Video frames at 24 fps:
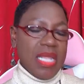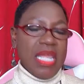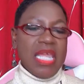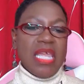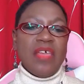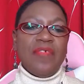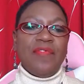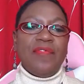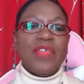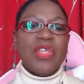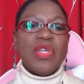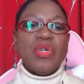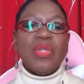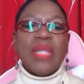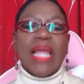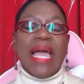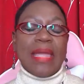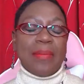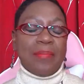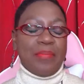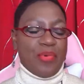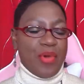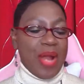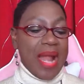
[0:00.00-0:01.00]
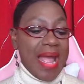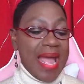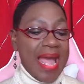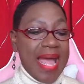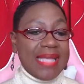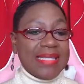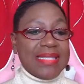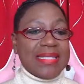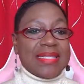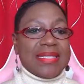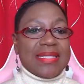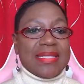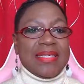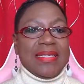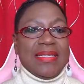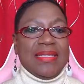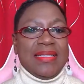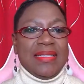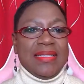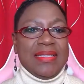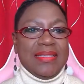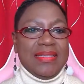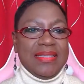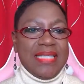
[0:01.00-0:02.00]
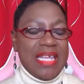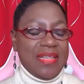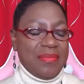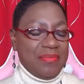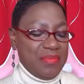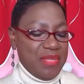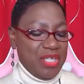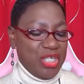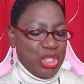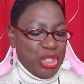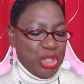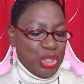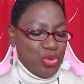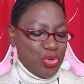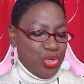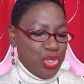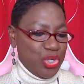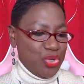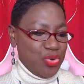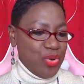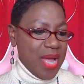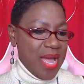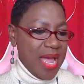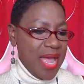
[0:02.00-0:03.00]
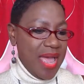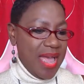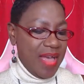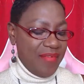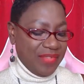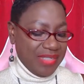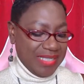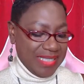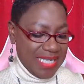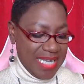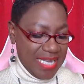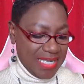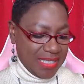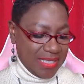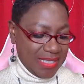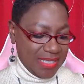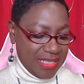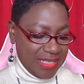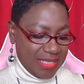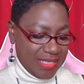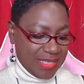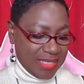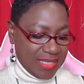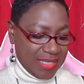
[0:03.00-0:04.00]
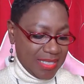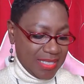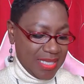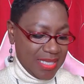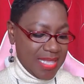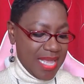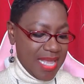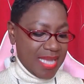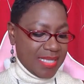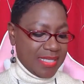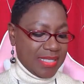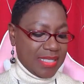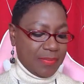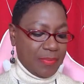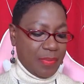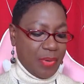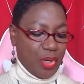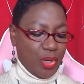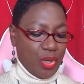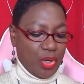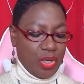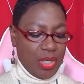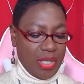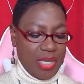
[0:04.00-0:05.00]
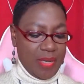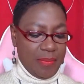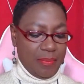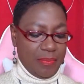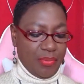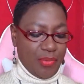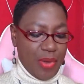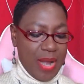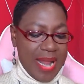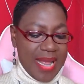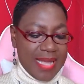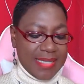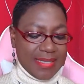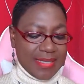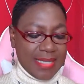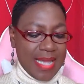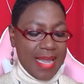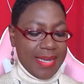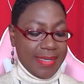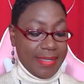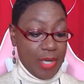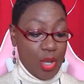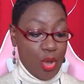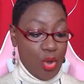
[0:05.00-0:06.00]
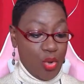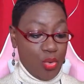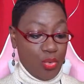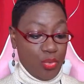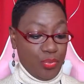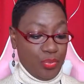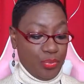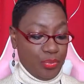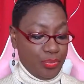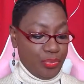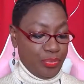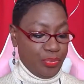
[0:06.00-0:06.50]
If you like brass, let me show you. I have a necklace that's pearl and brass. I know.